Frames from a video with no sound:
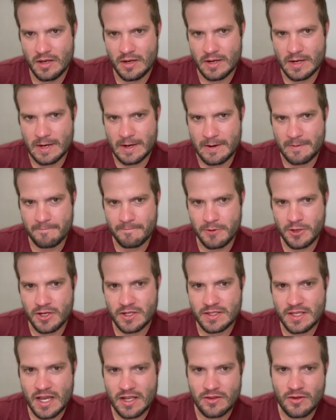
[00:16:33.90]
um, you
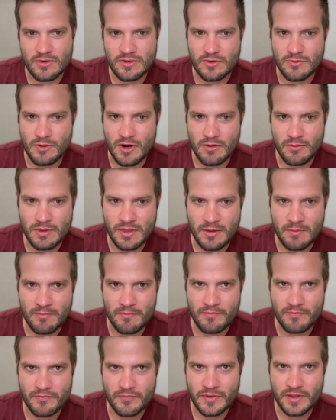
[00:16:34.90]
could take those and run with
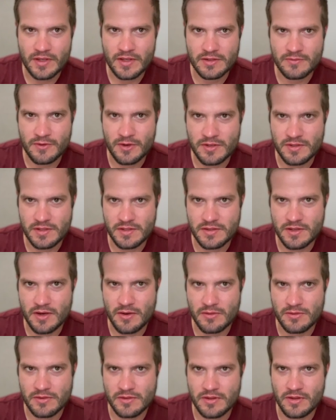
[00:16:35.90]
them as far as this
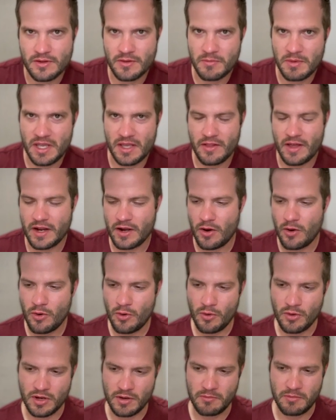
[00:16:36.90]
goes. So there'll be like a
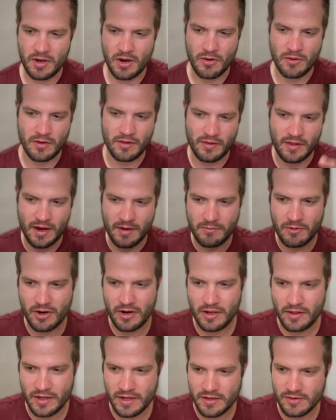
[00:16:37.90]
whole component
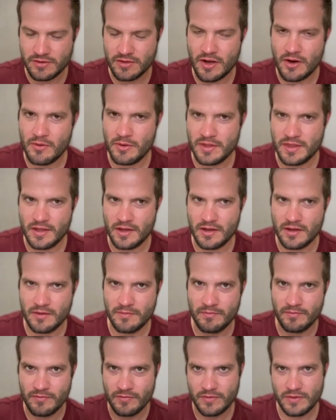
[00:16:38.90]
library, like you saw with the, uh,
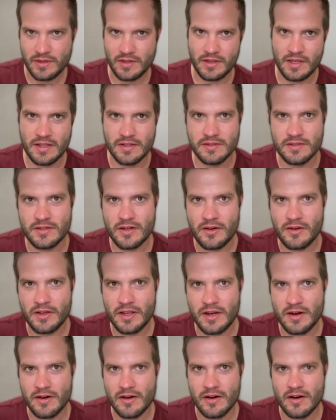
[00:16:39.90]
the install
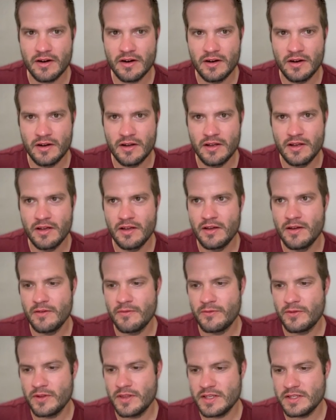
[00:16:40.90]
here
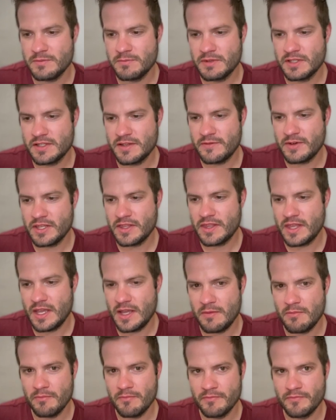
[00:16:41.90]
for this specific
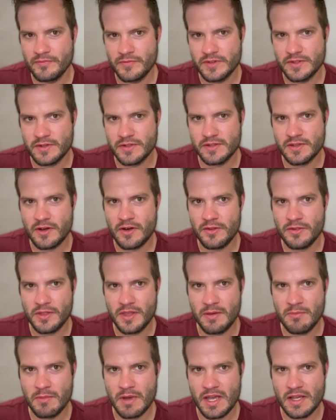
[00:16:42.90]
theme. So it's all
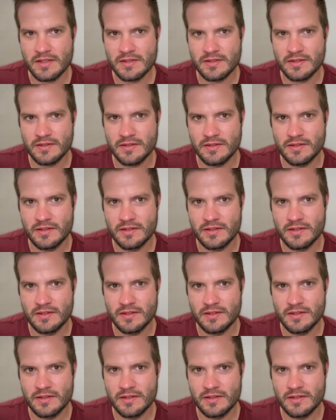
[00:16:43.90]
theme based,